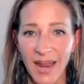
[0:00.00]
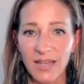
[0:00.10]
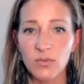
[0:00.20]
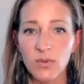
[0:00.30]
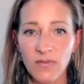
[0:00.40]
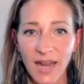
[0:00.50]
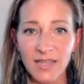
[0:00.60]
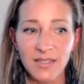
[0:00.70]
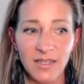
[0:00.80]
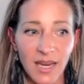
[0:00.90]
as we
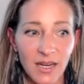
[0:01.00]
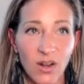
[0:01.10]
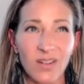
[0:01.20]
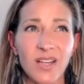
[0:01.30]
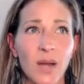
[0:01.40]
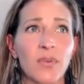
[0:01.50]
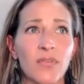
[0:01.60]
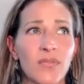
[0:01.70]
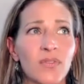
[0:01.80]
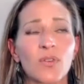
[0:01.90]
vaccinate on top
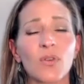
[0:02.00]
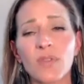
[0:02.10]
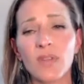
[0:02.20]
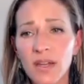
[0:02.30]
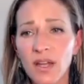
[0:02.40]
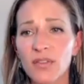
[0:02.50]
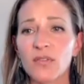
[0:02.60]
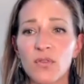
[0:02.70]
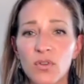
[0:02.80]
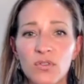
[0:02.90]
of the
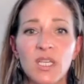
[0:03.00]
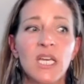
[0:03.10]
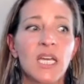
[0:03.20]
unhealthy foods,